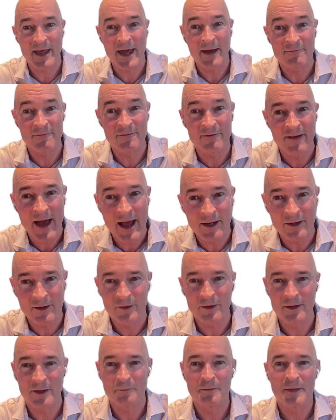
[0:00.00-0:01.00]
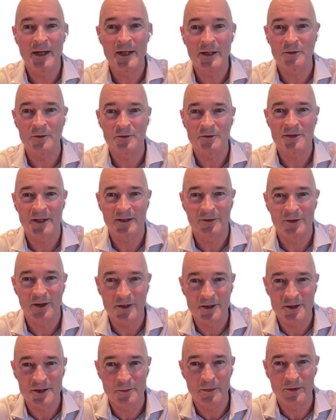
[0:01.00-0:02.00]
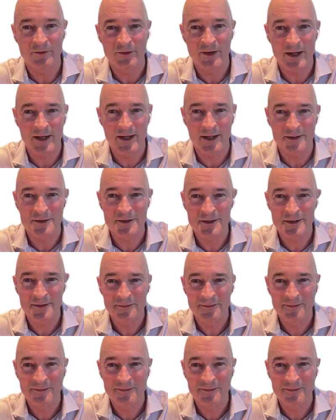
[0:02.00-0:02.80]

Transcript: that value that medical technology provides